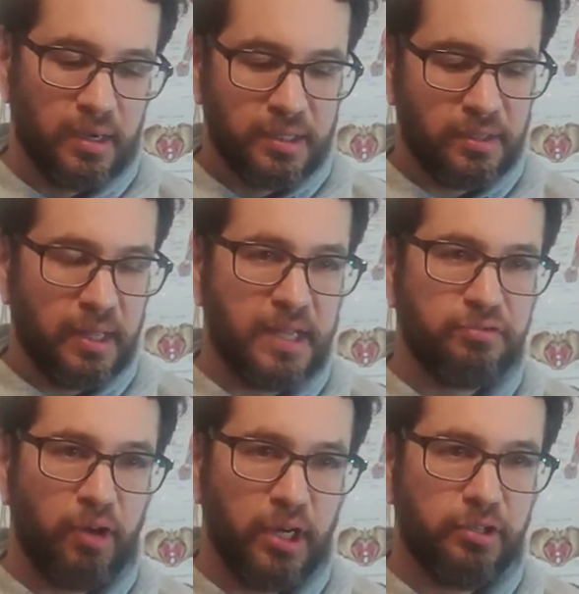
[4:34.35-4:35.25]
So
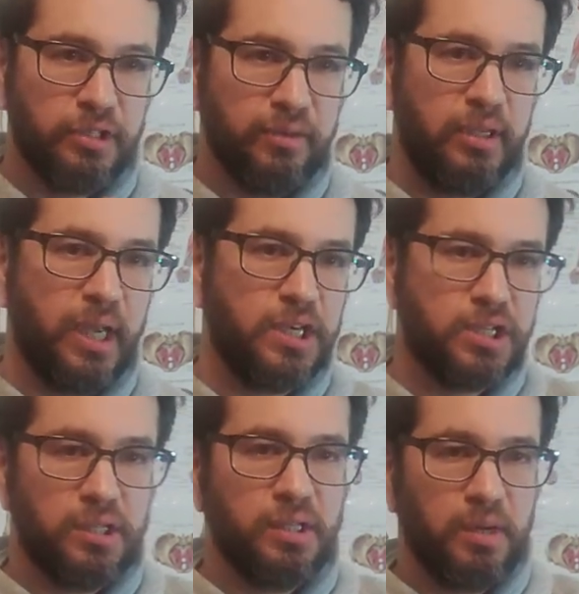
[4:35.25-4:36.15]
that's radial
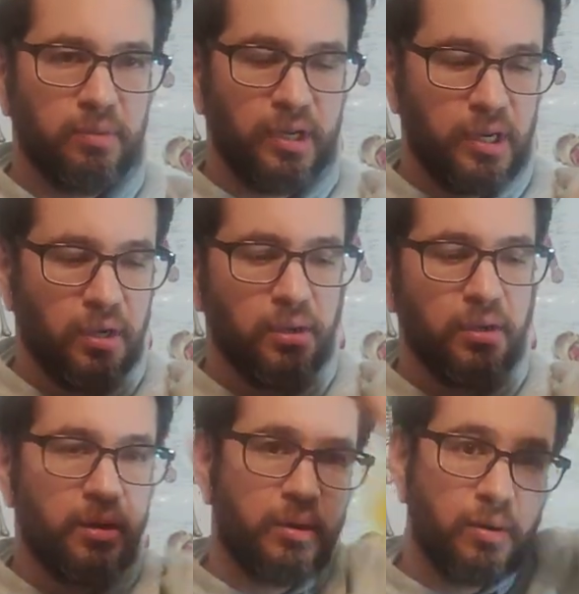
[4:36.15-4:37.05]
deviation, and we're going to
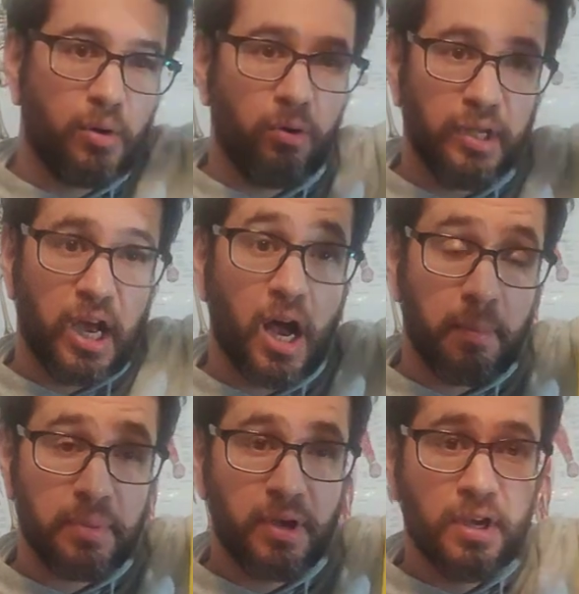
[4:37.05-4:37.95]
hold it
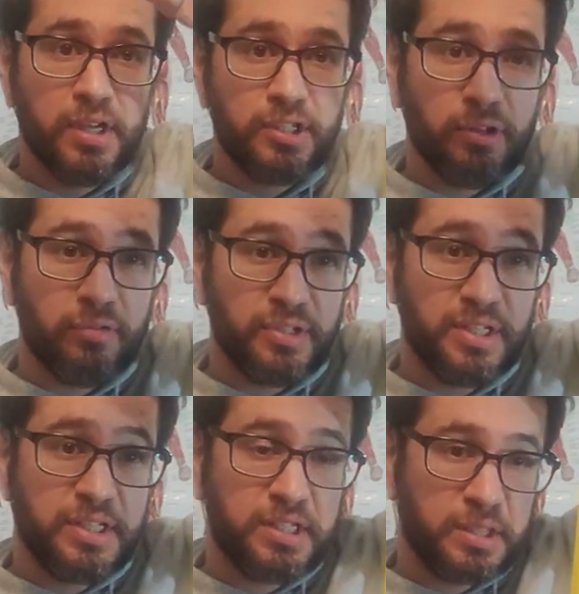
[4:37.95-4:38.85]
up. So the
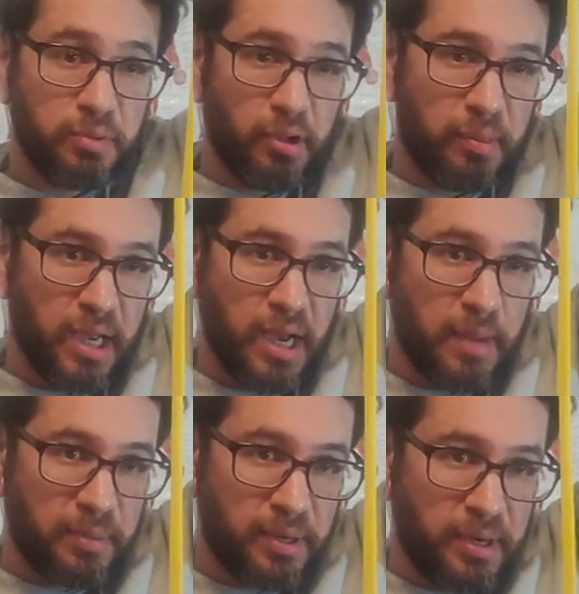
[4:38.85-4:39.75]
resistance is pulling me
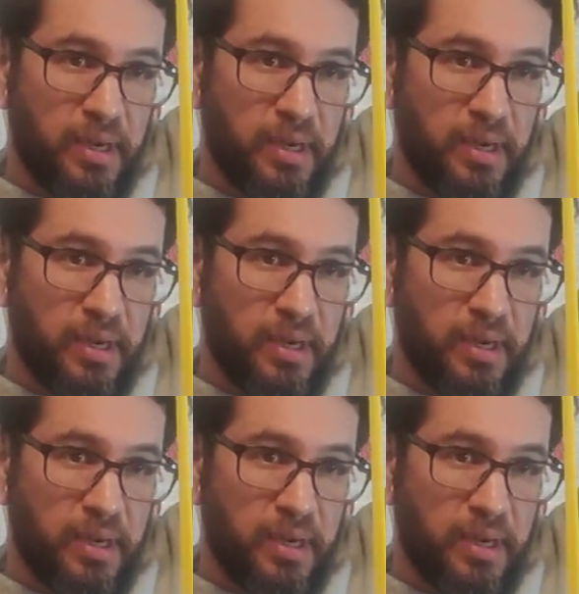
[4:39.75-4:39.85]
up.